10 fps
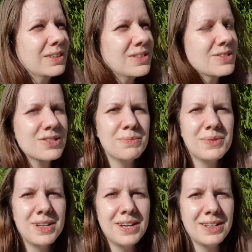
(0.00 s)
it's
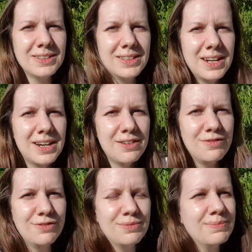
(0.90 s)
something that
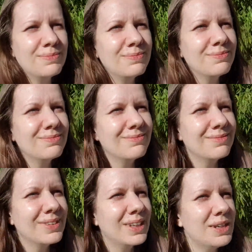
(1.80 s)
I've
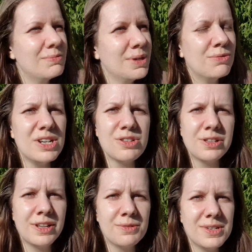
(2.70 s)
been
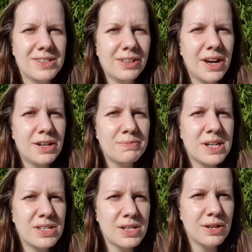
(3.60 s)
wrestling with a lot
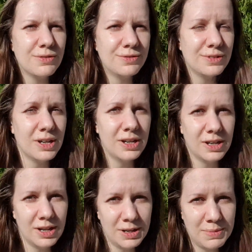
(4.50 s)
myself
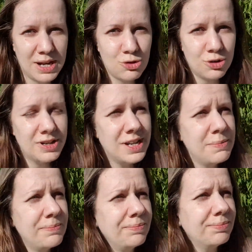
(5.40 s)
on my journey,
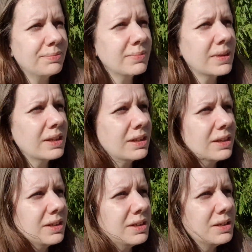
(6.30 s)

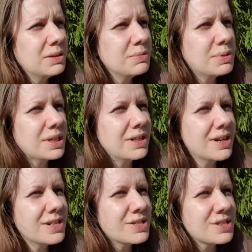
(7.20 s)

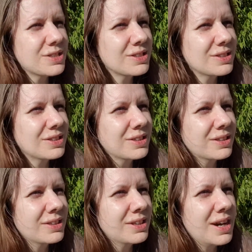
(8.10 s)
because
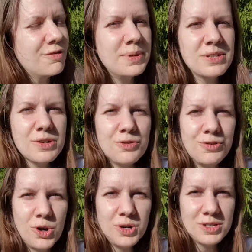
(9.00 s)
I've been so
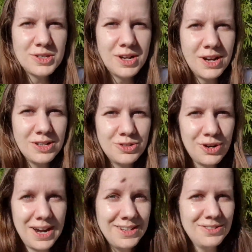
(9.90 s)
focused on
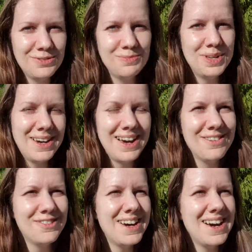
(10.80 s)
trying to be high
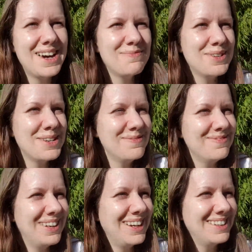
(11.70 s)
vibe
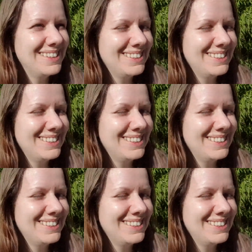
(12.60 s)
and